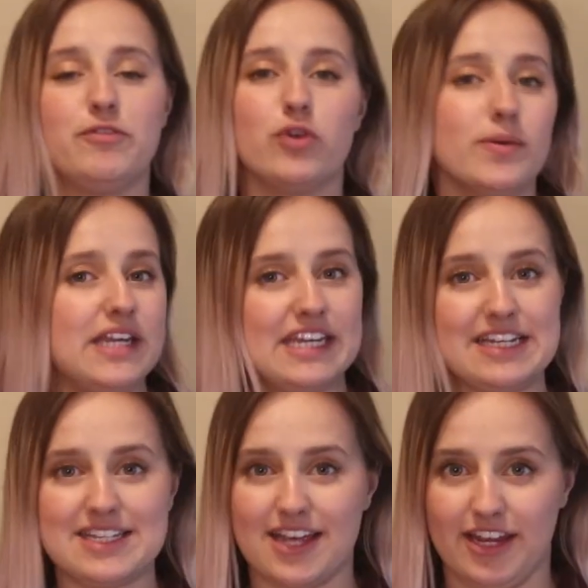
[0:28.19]
Before we get
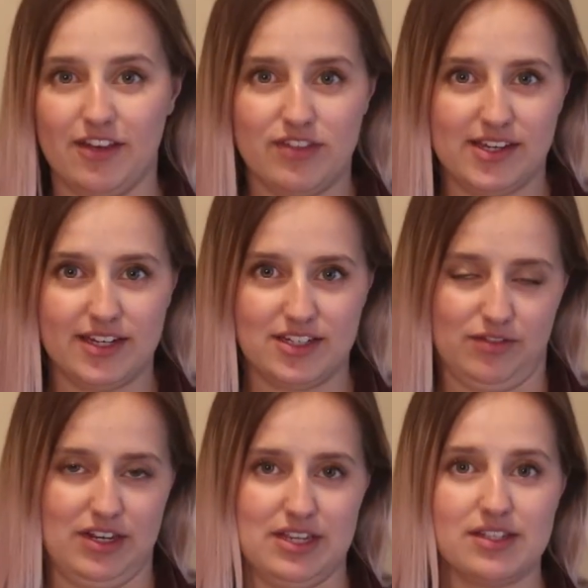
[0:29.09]
into any of the
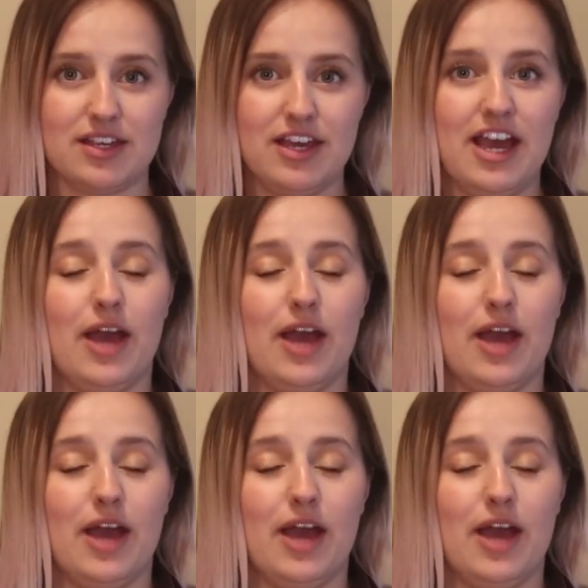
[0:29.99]
activities,